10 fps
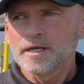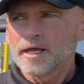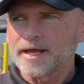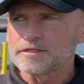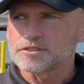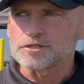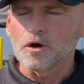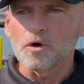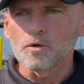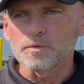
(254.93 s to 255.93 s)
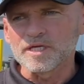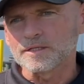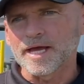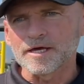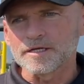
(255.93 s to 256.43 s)
And so we
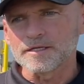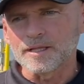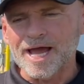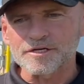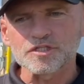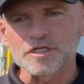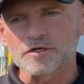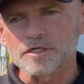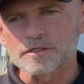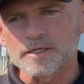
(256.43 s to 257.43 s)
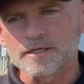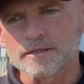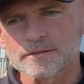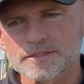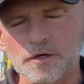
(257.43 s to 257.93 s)
landed last year in uh,
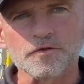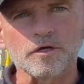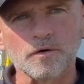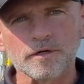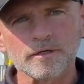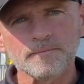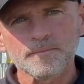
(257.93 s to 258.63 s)
South Dakota